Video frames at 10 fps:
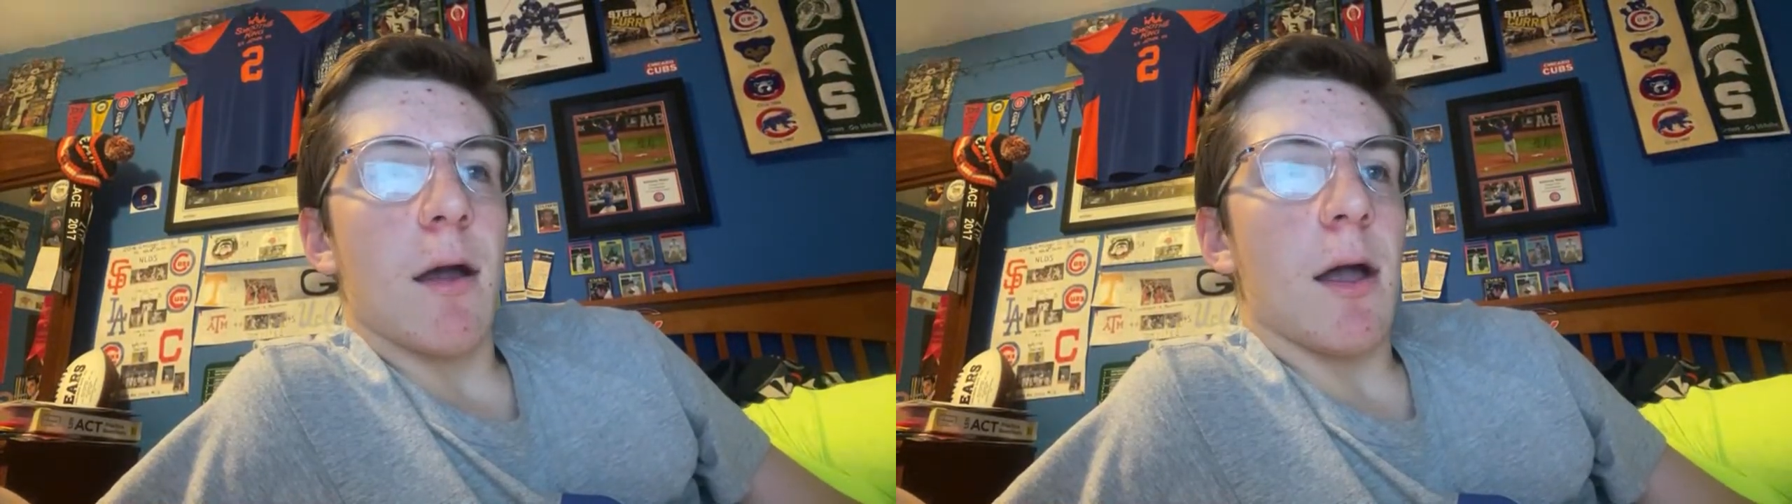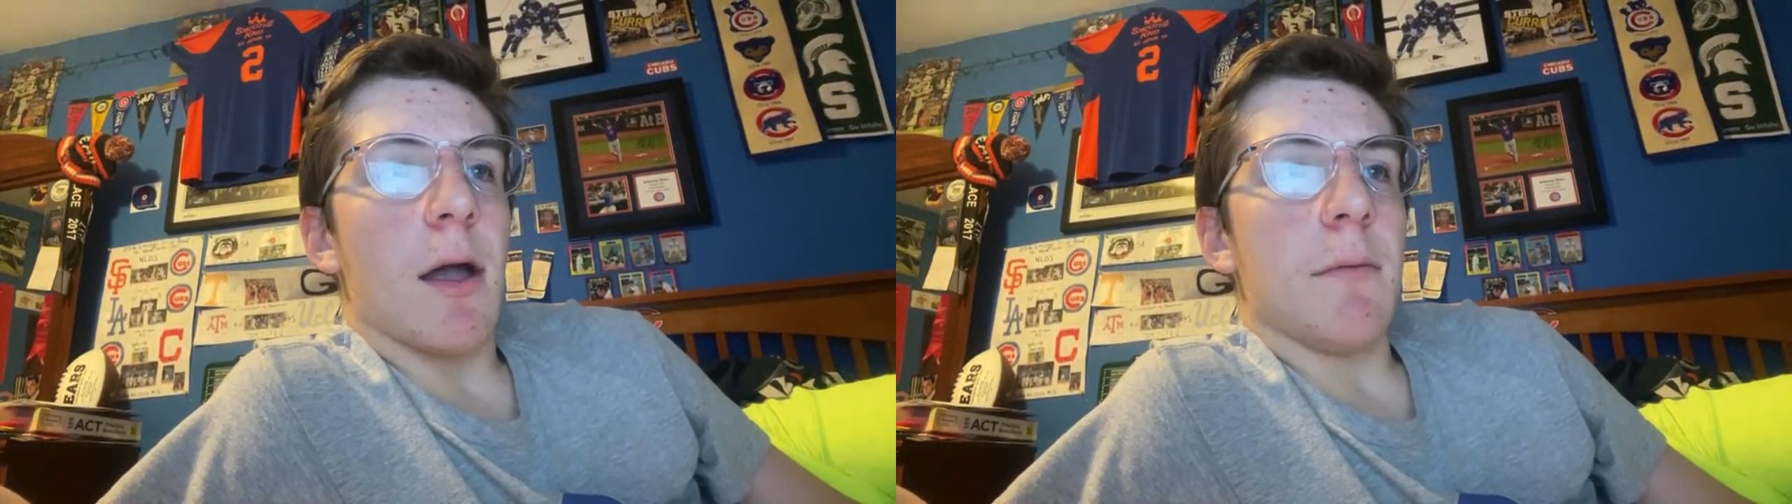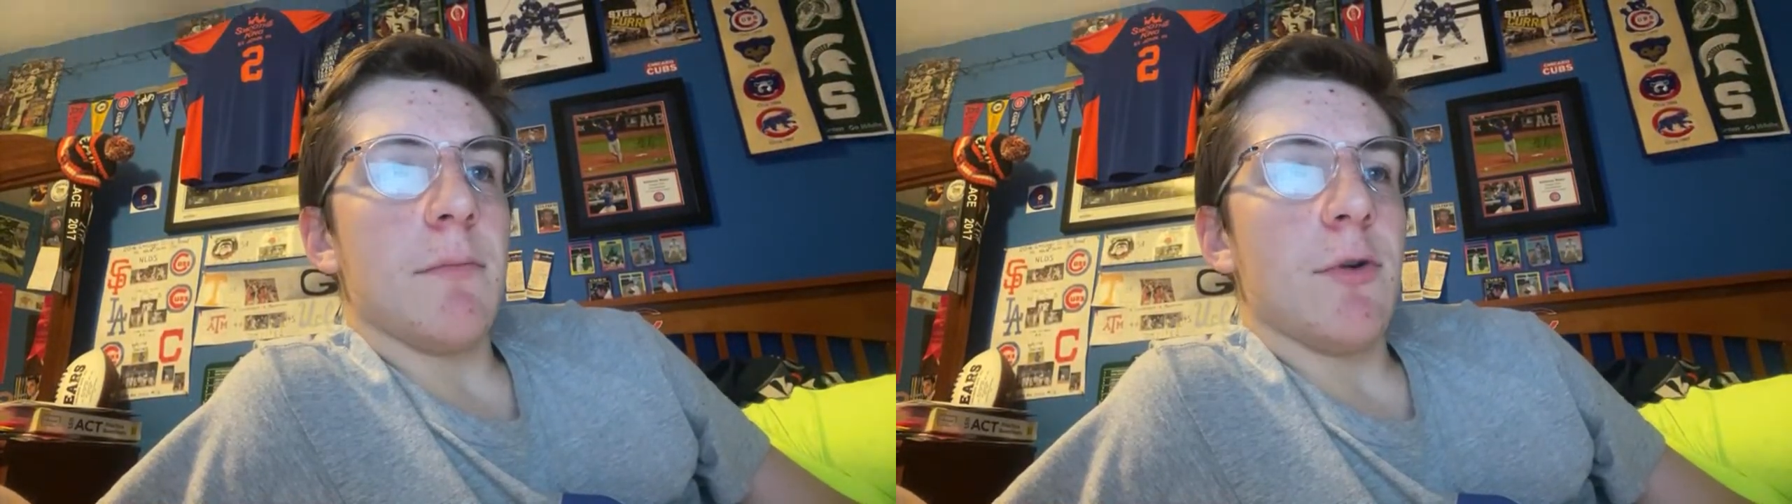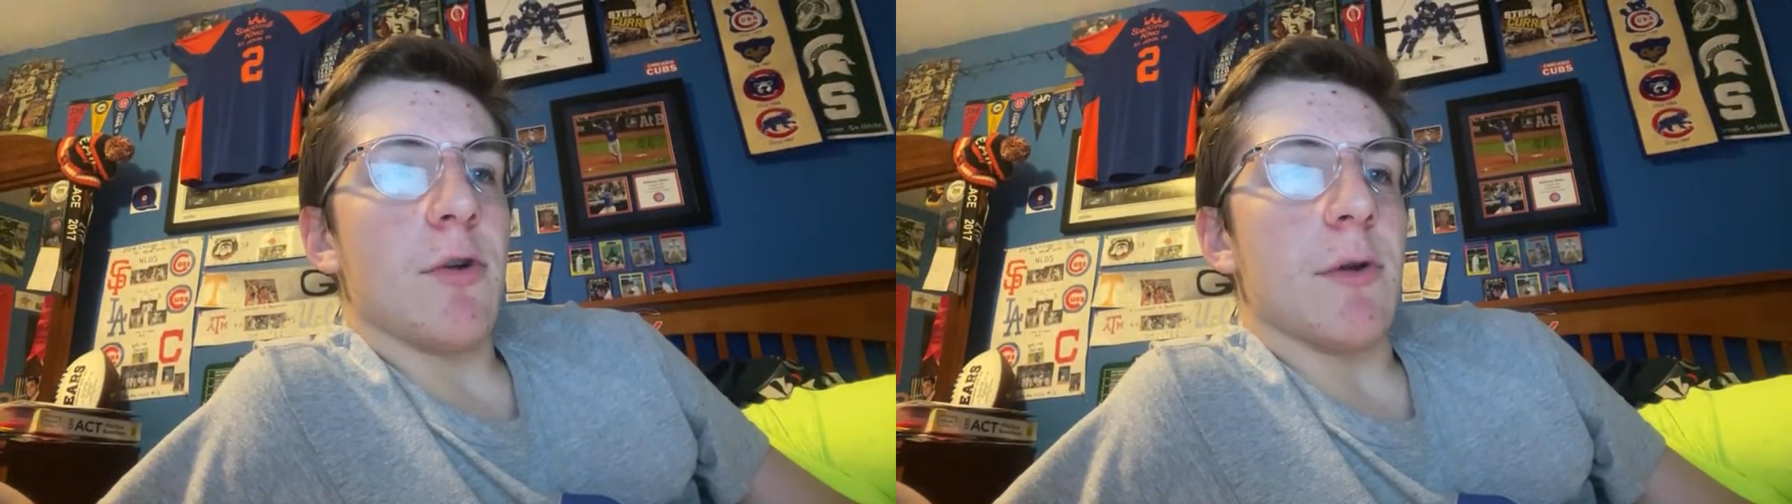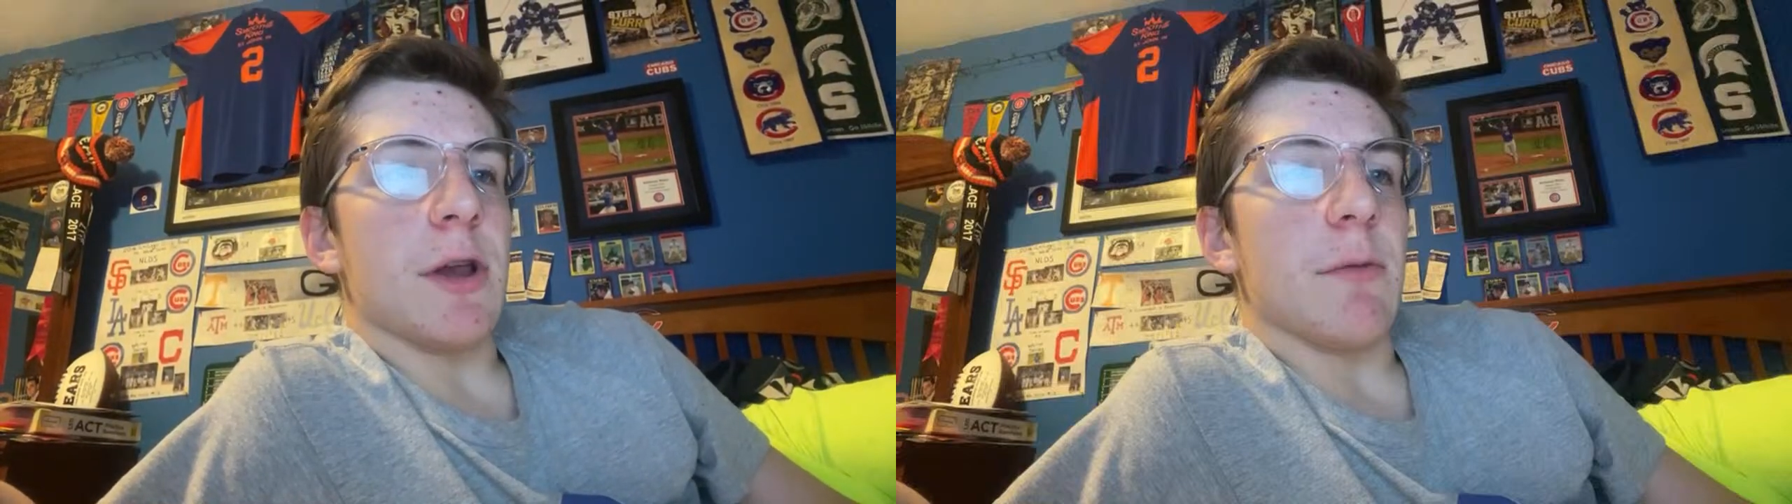I'm
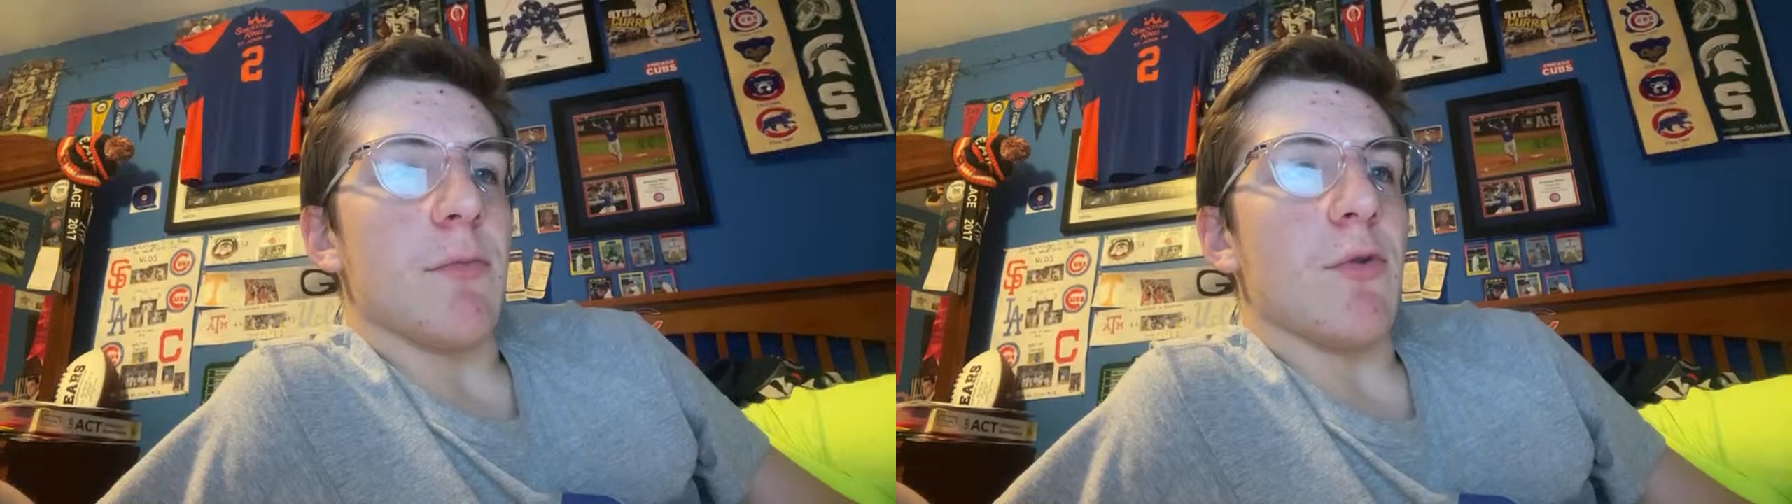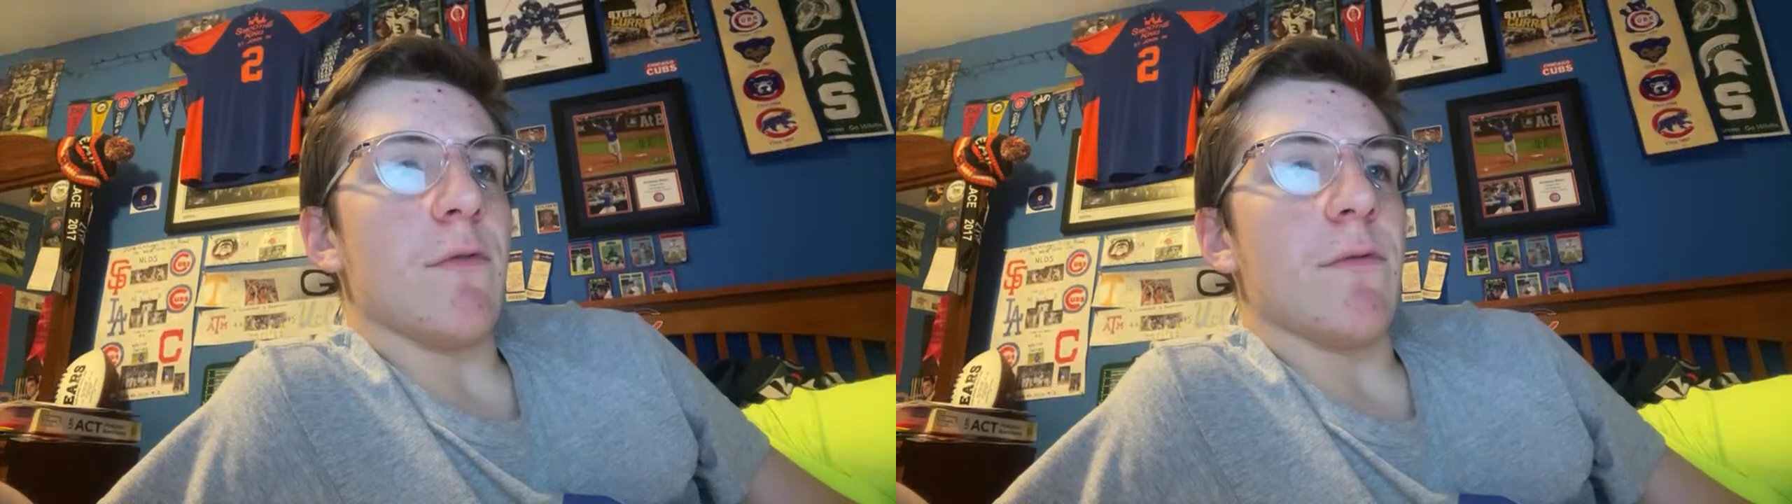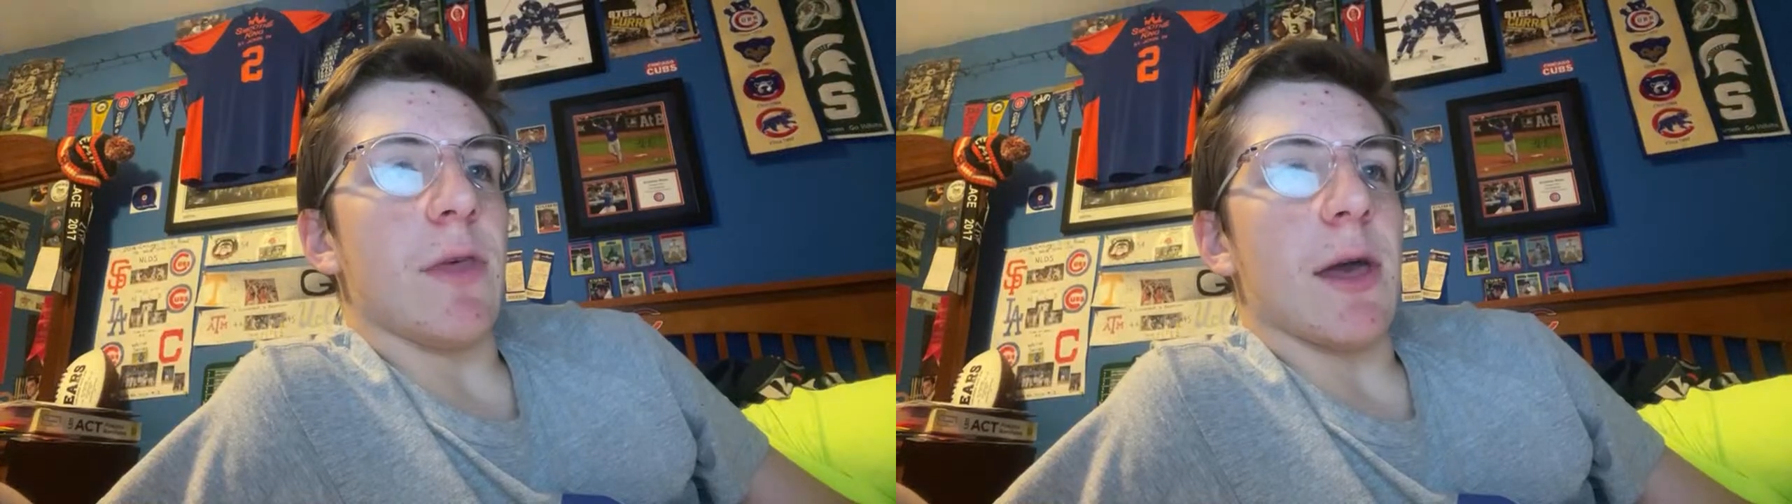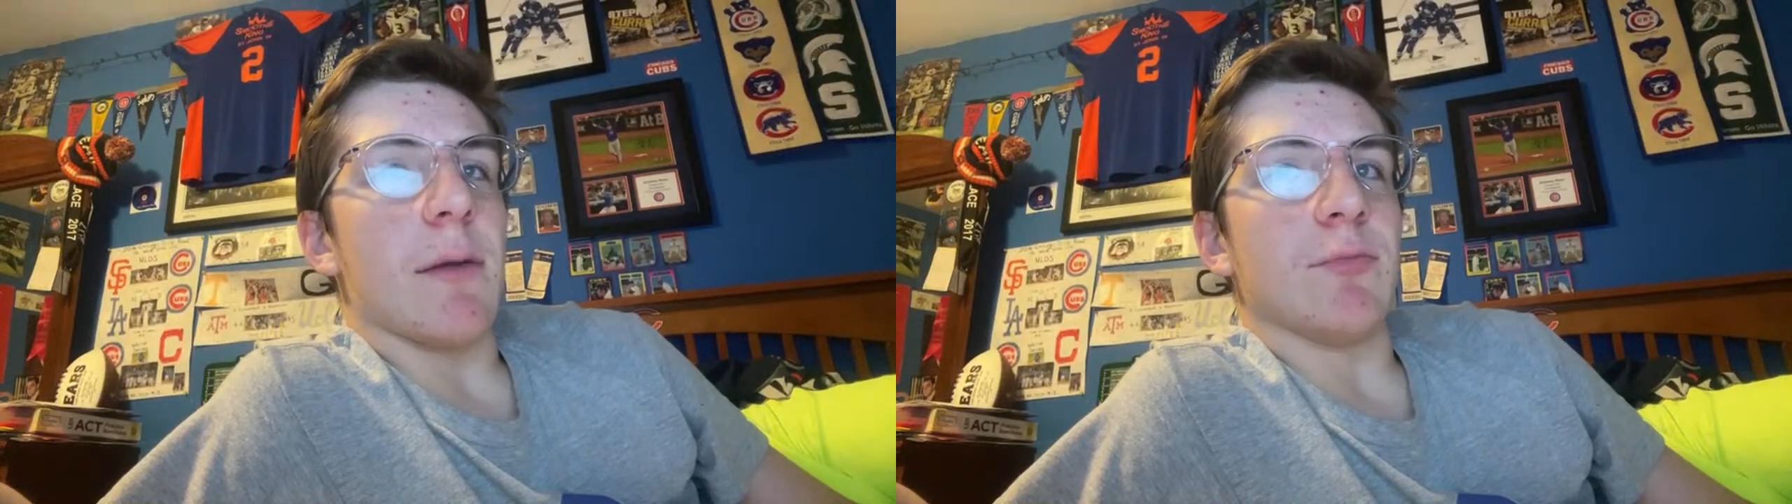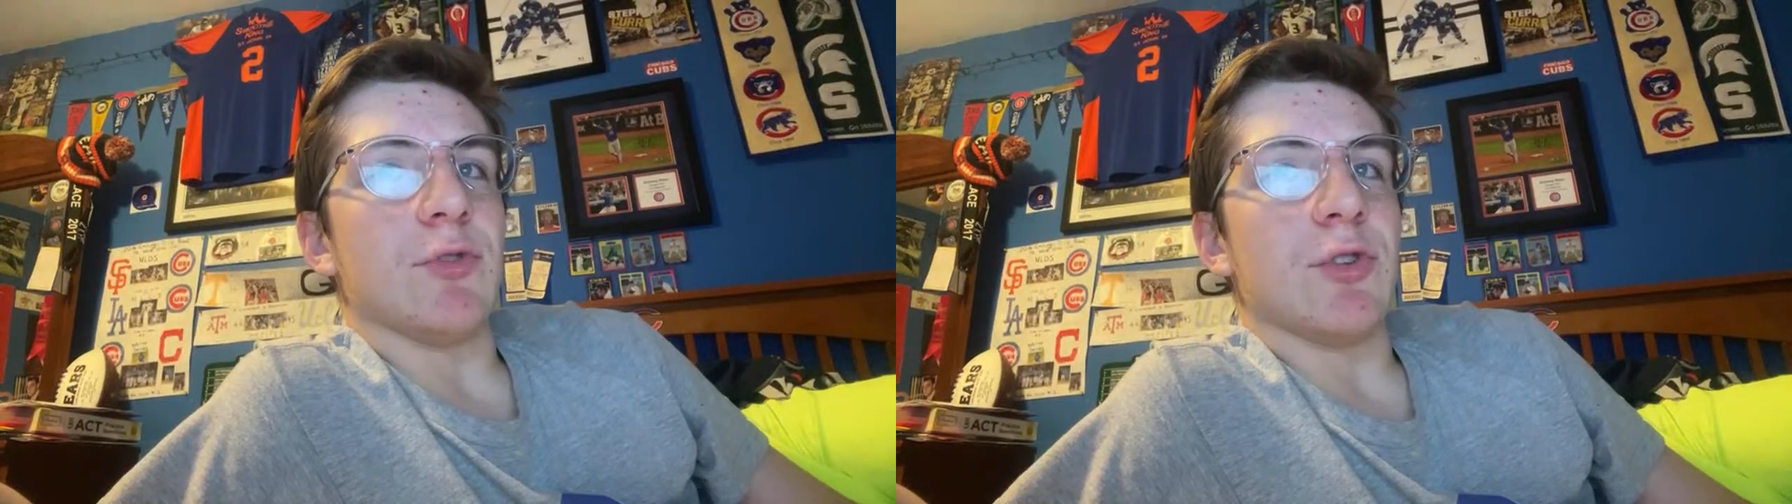going to move
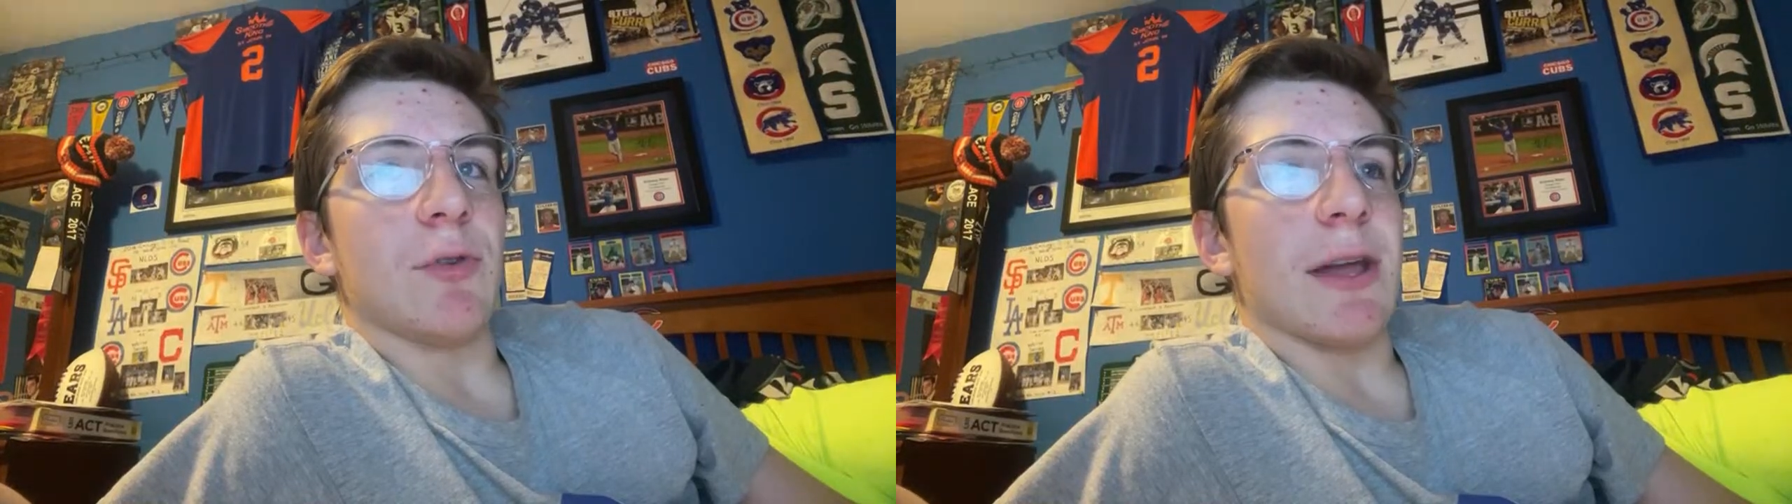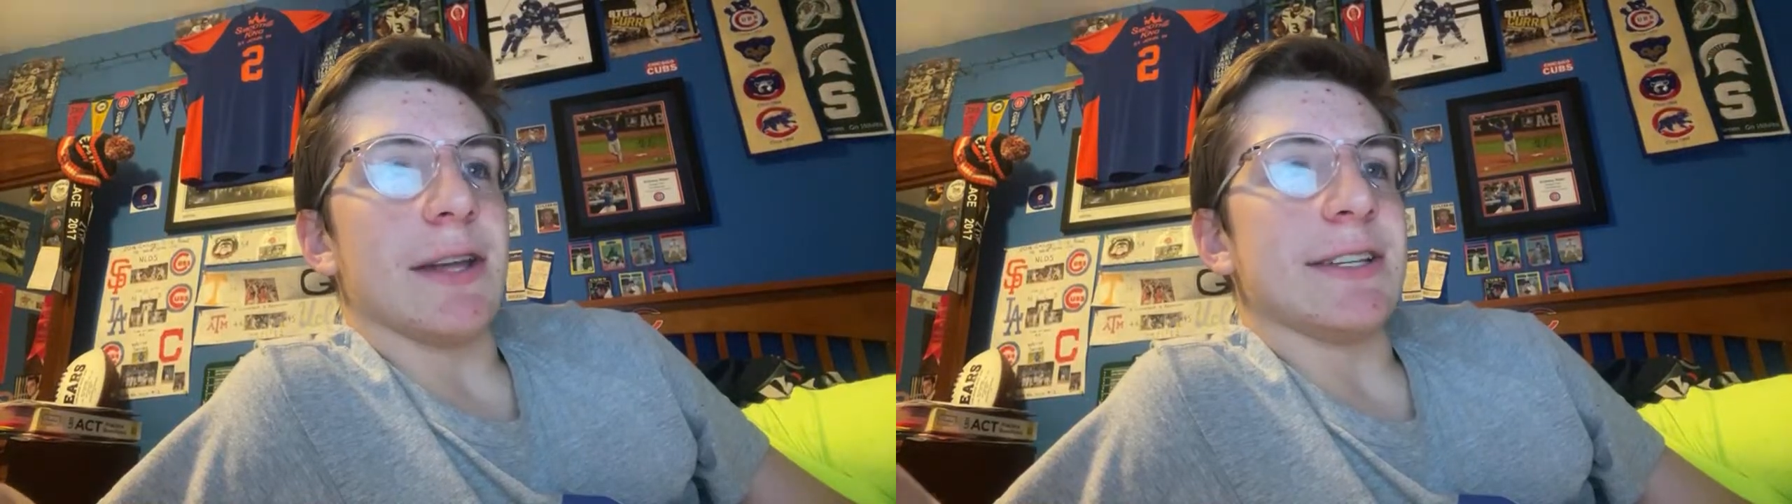them to a